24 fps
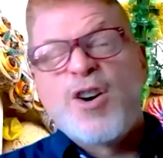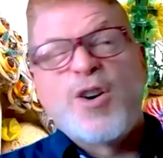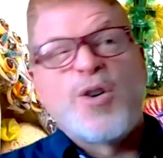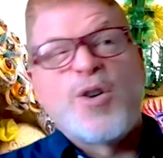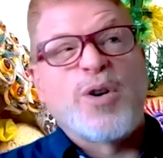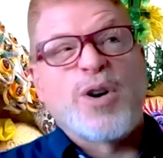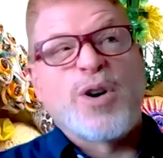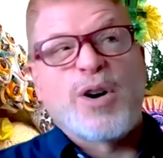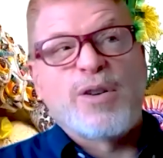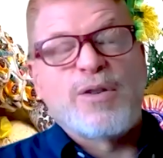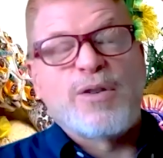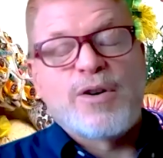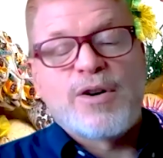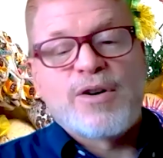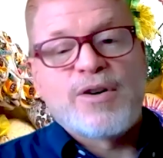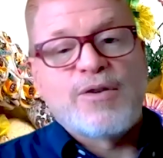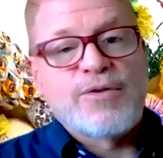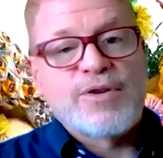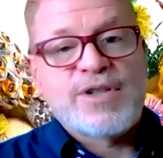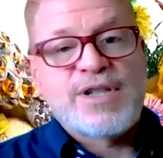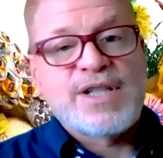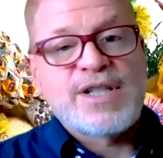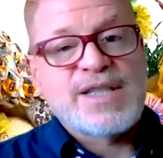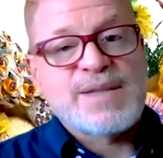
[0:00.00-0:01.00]
or
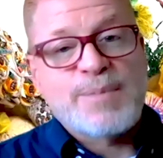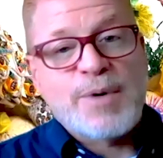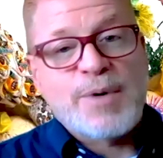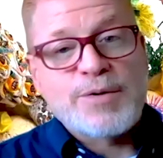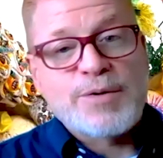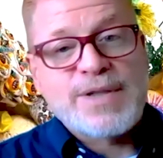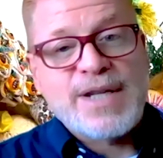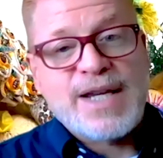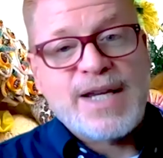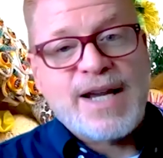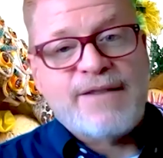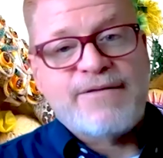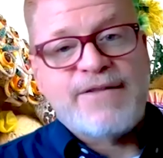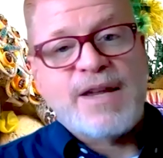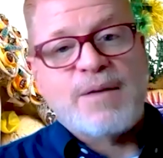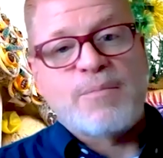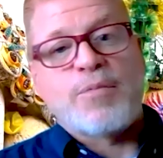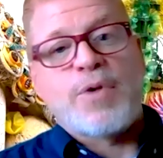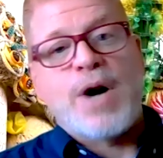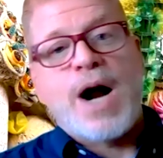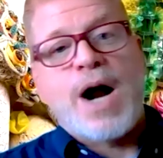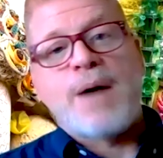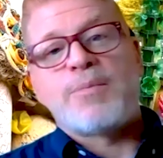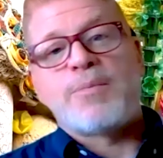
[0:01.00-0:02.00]
disposing of them
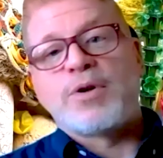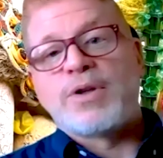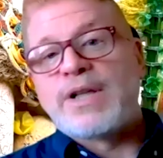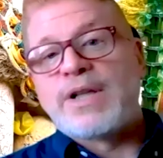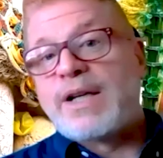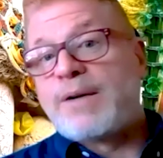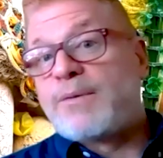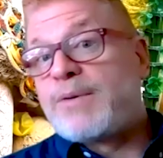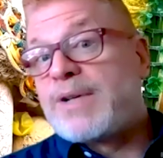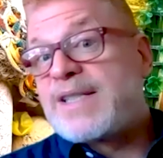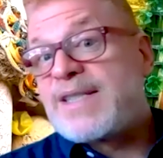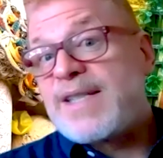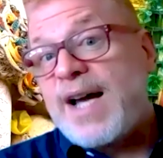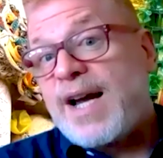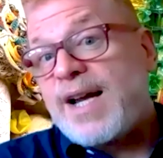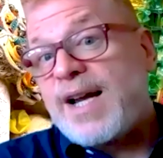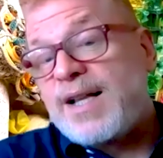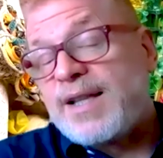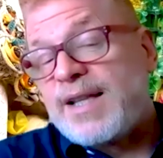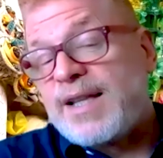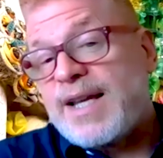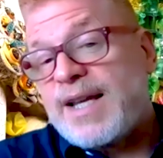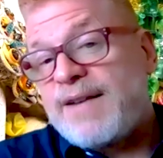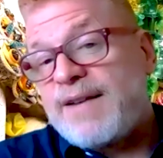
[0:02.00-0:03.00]
properly,
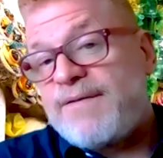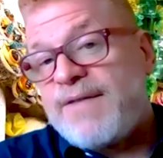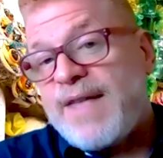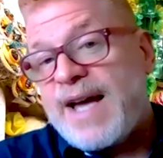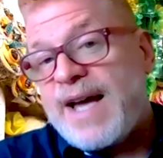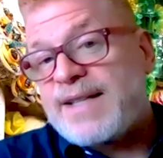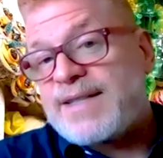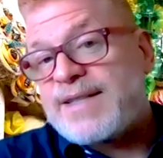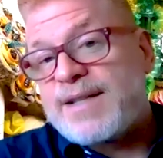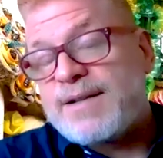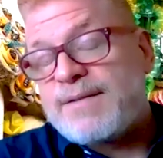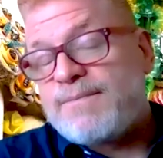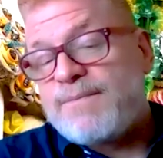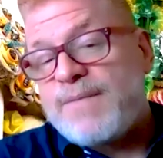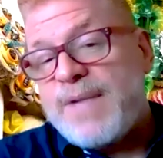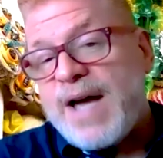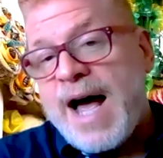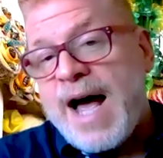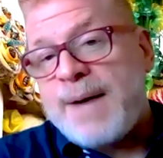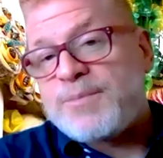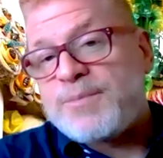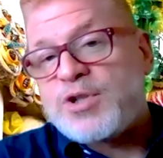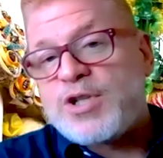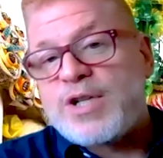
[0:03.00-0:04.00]
recycling if that's an
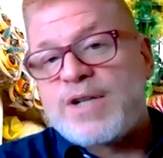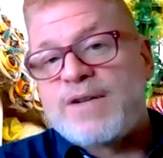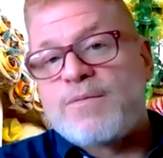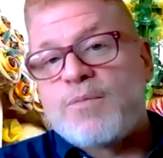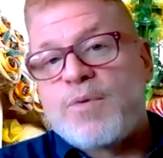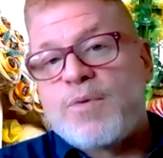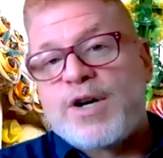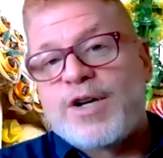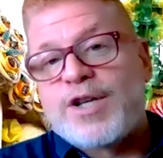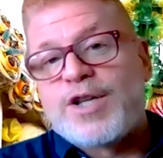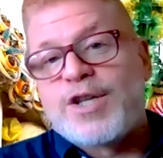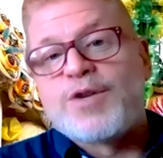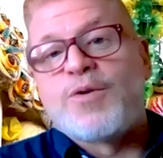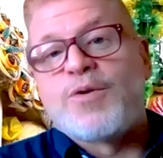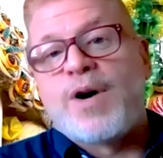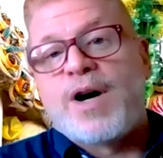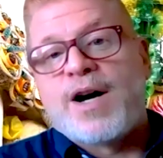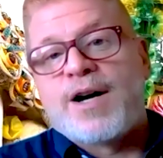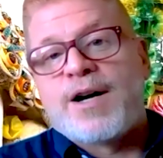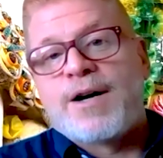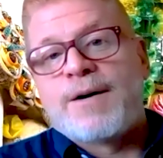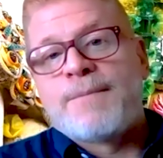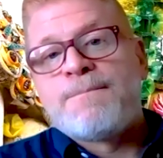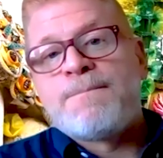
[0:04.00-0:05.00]
option where you
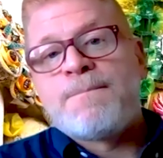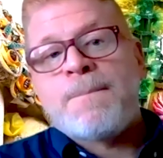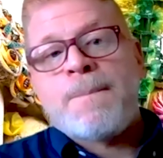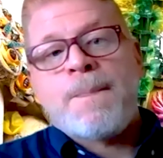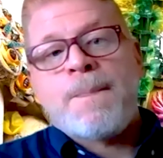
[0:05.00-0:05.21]
are,